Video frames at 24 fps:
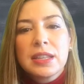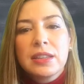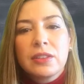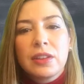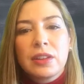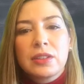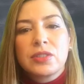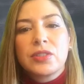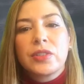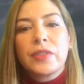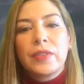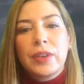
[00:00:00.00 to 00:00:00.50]

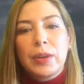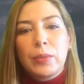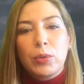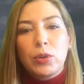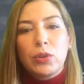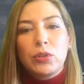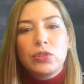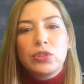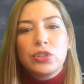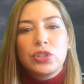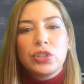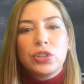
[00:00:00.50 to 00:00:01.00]
industrial
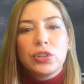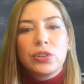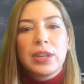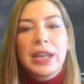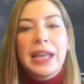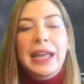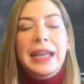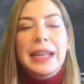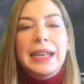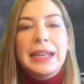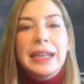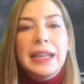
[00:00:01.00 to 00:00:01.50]
revolution
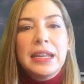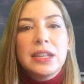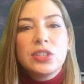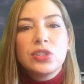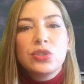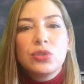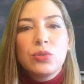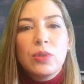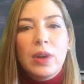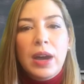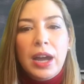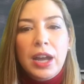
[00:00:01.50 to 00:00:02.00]
led
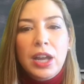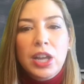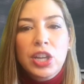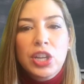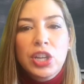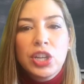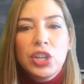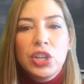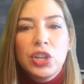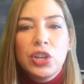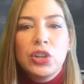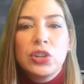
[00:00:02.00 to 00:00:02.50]
to a
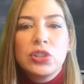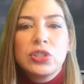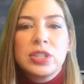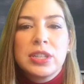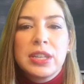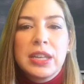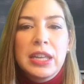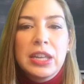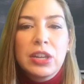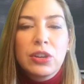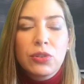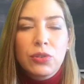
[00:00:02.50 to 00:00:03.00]
huge
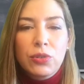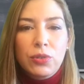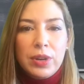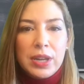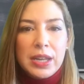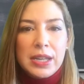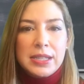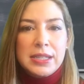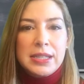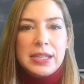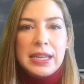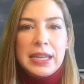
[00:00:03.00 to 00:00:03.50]

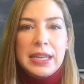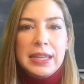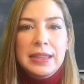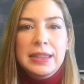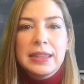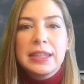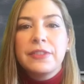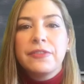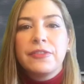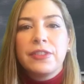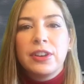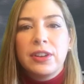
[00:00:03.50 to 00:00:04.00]
increase in
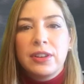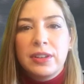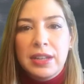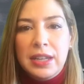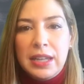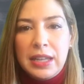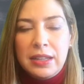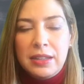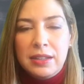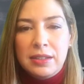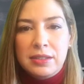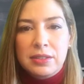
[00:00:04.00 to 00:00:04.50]
different
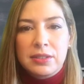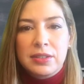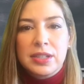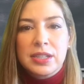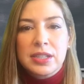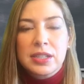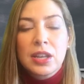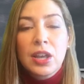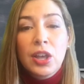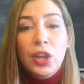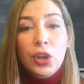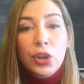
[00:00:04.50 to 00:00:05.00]

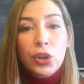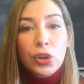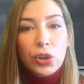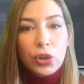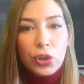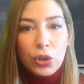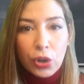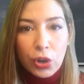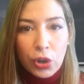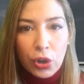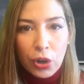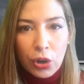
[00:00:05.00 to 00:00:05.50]
industries:
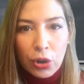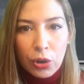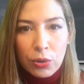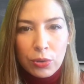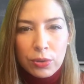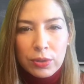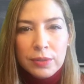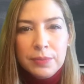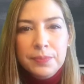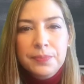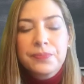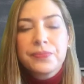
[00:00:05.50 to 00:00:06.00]

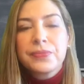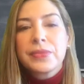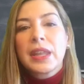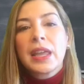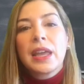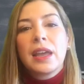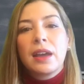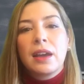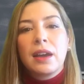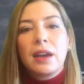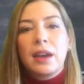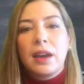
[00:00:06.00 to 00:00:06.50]
coal,
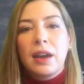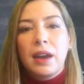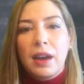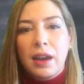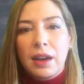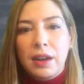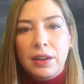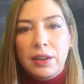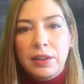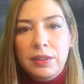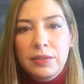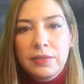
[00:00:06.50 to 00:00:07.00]

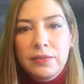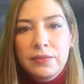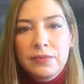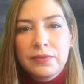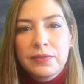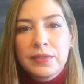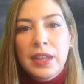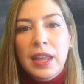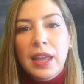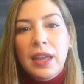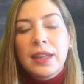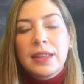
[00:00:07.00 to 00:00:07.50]
iron,
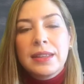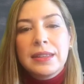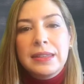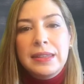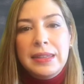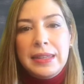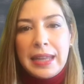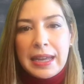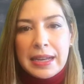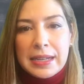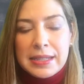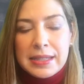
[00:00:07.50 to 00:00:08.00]

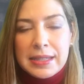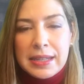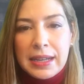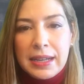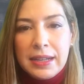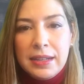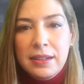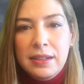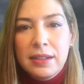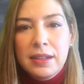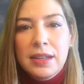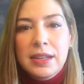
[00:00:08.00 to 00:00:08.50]

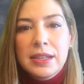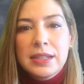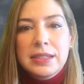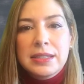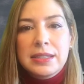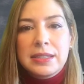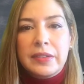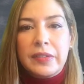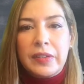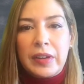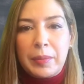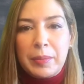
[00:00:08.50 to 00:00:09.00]
textile,
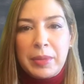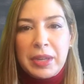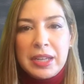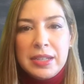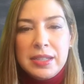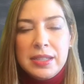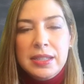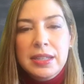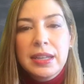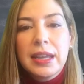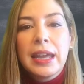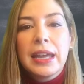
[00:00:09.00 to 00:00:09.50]

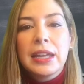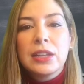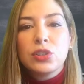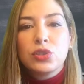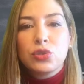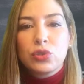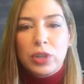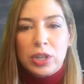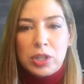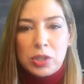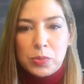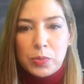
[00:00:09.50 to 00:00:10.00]
ceramics,
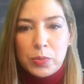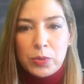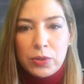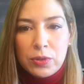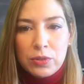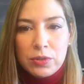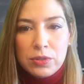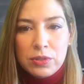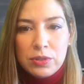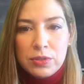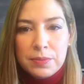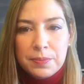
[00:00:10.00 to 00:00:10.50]
and
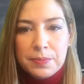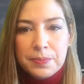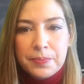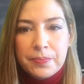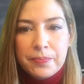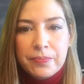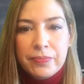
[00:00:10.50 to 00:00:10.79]
transports.